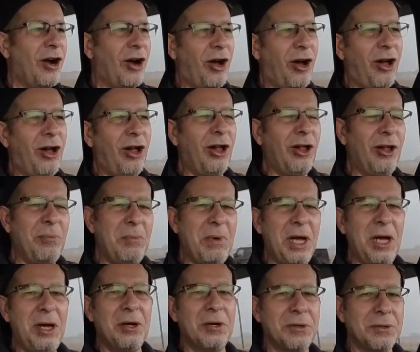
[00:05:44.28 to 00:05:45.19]

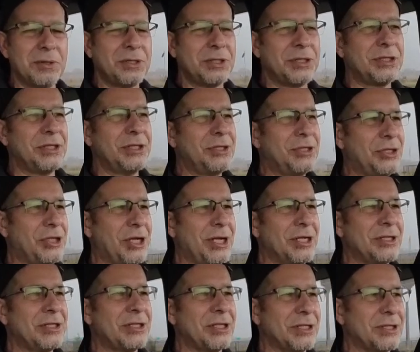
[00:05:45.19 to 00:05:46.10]
almost
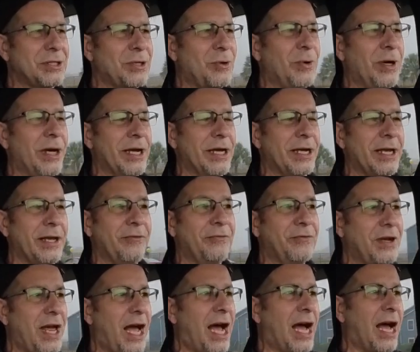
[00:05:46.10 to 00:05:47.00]
just as quick,
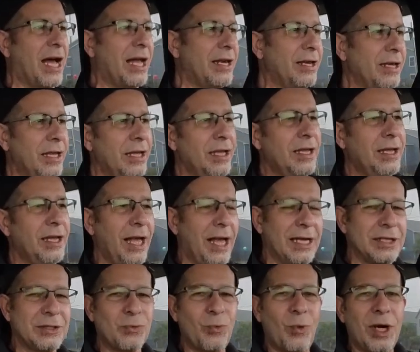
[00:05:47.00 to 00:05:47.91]
if not,
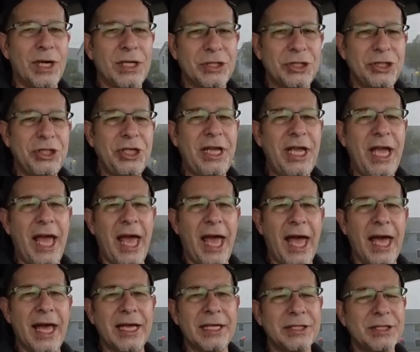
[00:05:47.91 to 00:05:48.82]
as what she
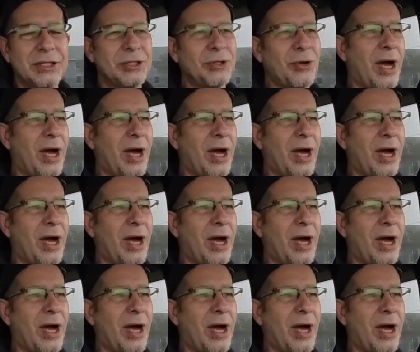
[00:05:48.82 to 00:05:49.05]
has.